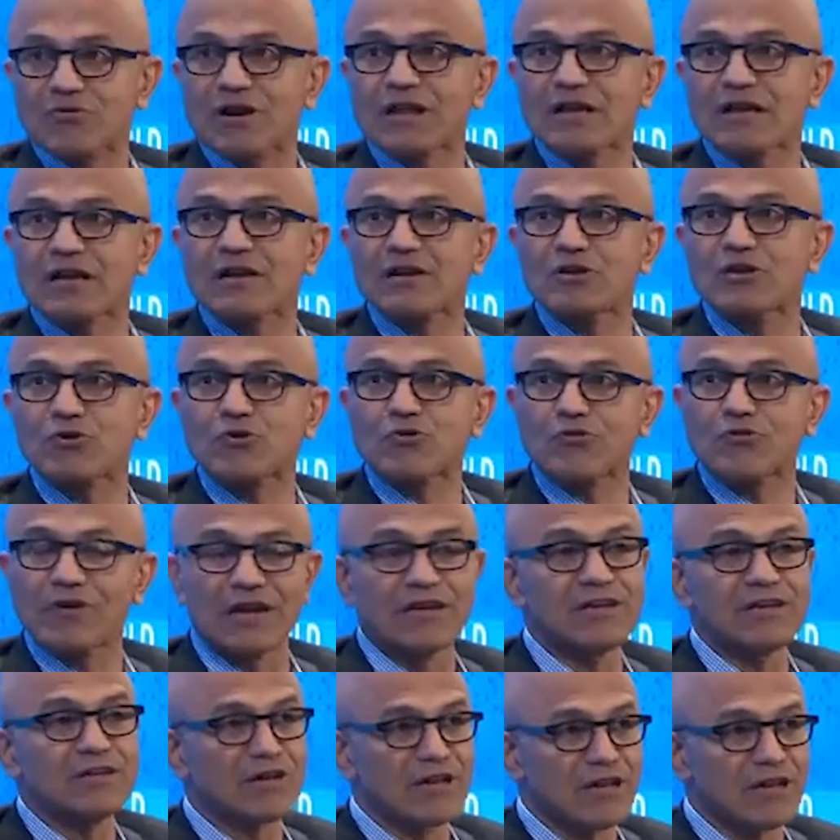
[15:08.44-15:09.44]
critical
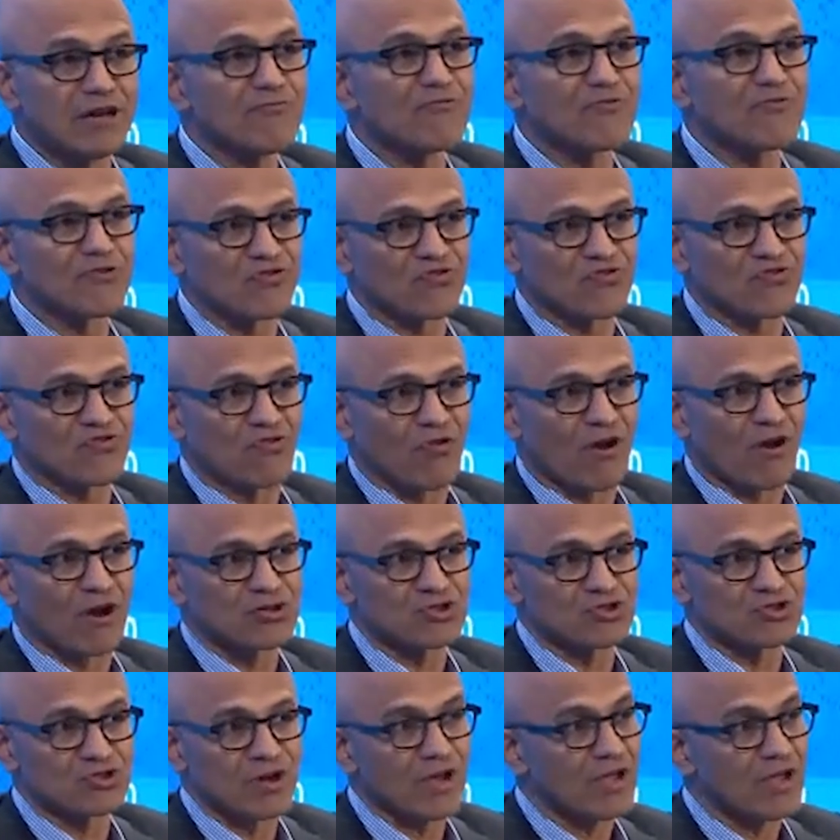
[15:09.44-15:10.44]
Ukrainian
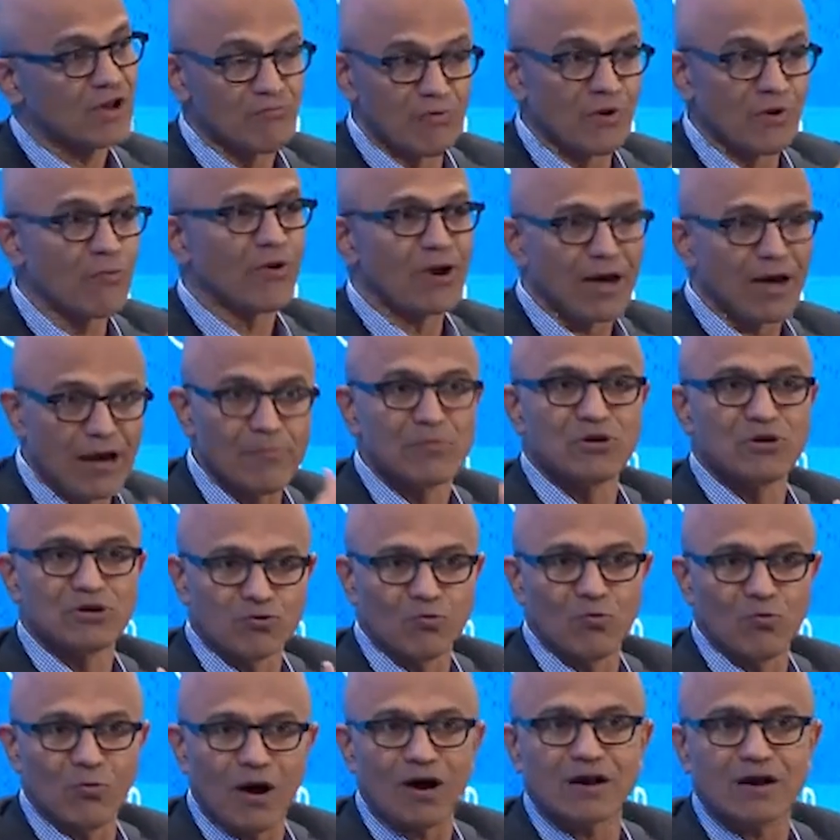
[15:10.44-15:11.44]
infrastructure, and we were able
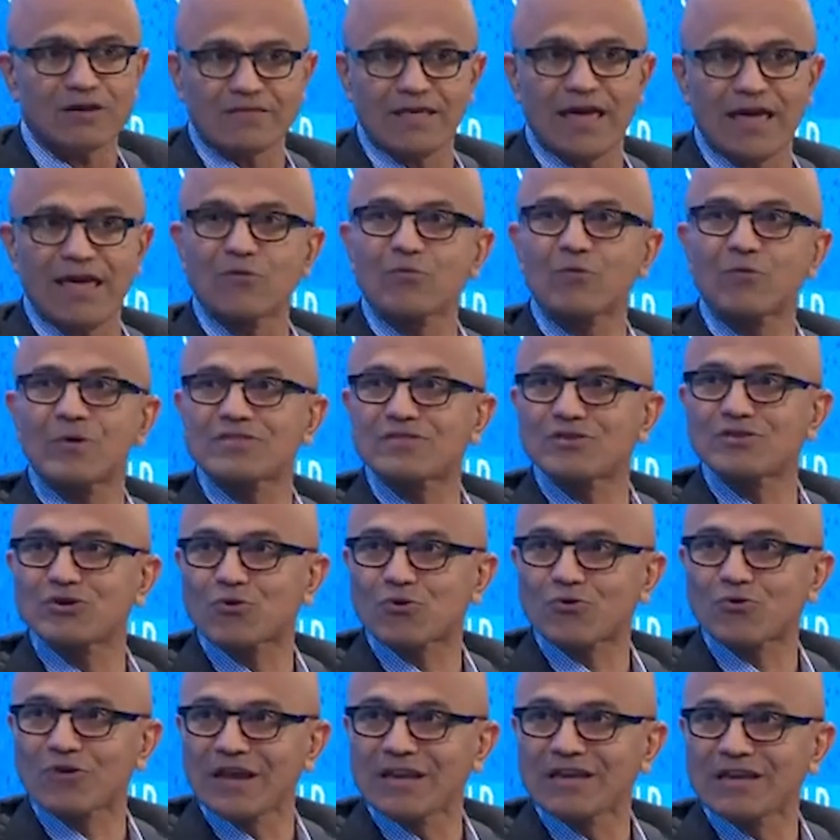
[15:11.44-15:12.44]
to work then with the
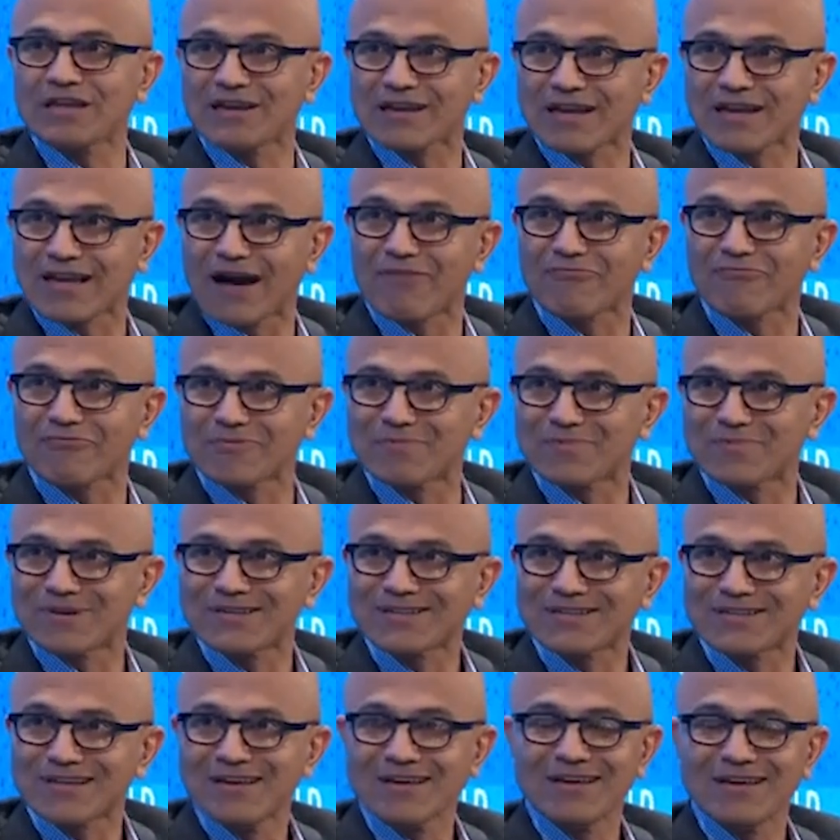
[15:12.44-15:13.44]
Ukrainian
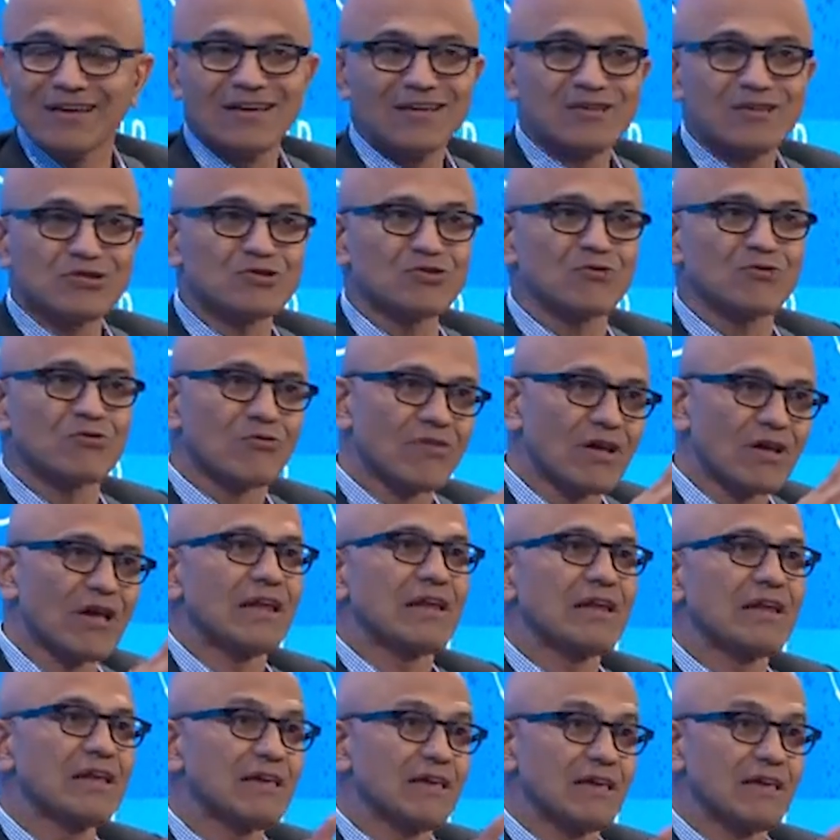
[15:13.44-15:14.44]
government to
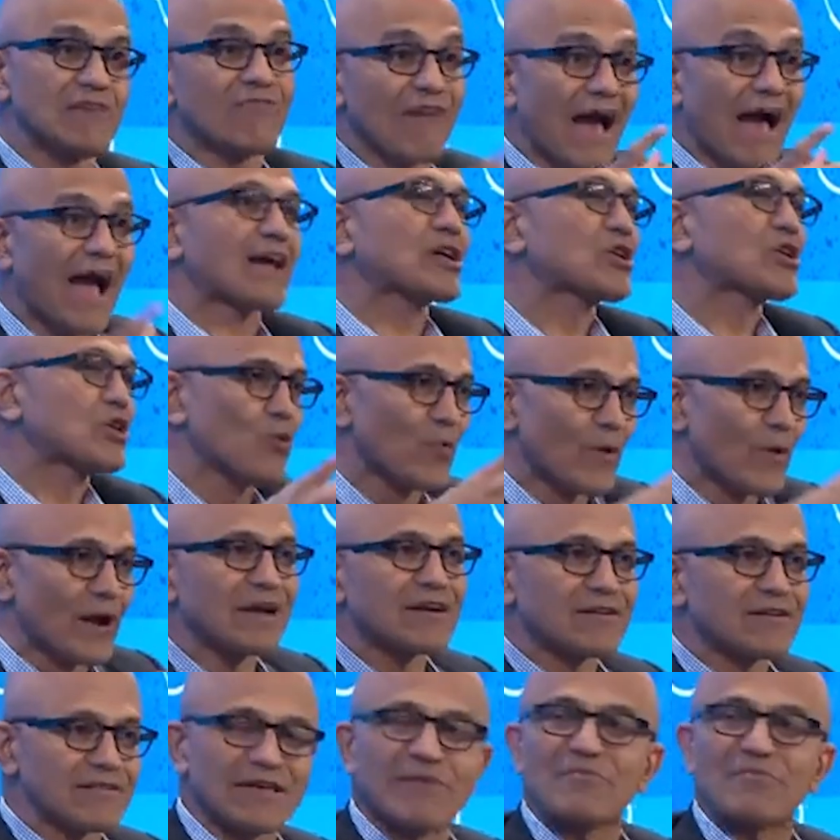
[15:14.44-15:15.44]
really
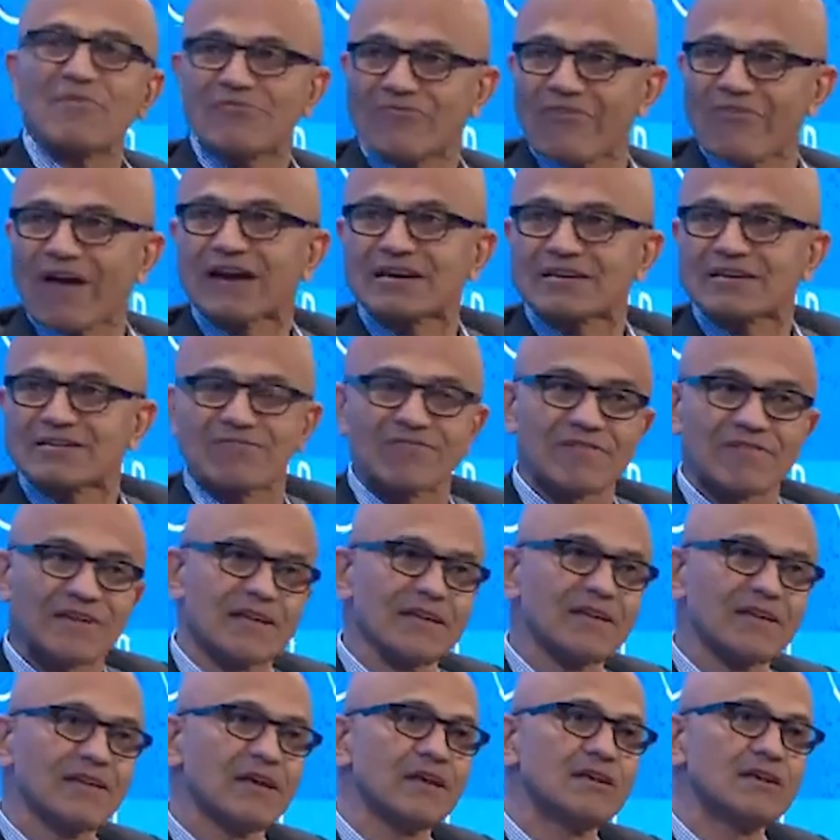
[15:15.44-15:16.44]
evacuate them
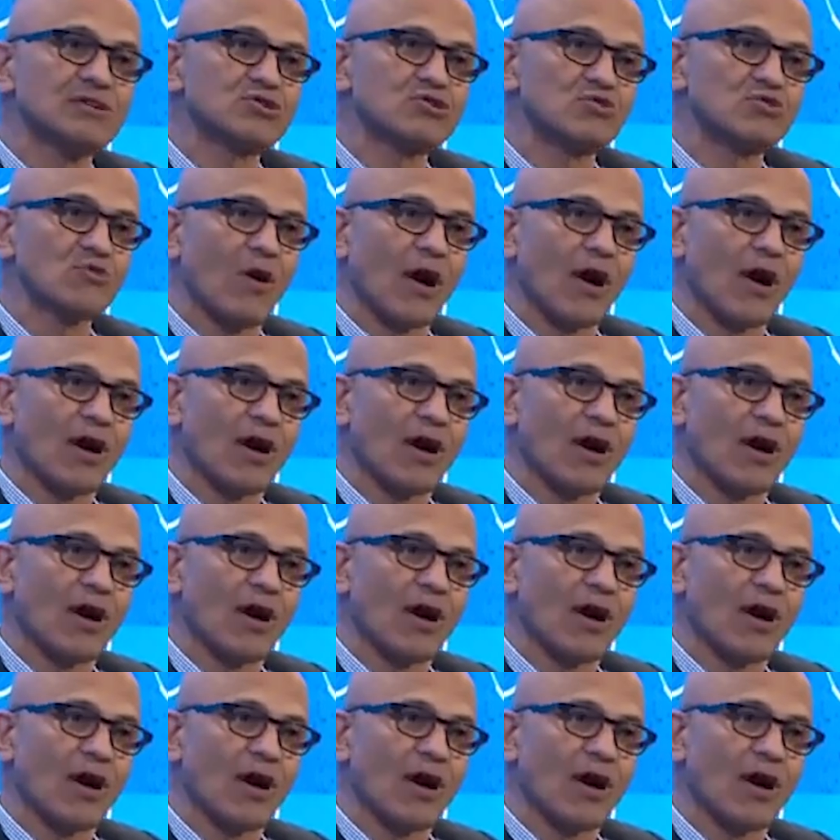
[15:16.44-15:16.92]
effectively into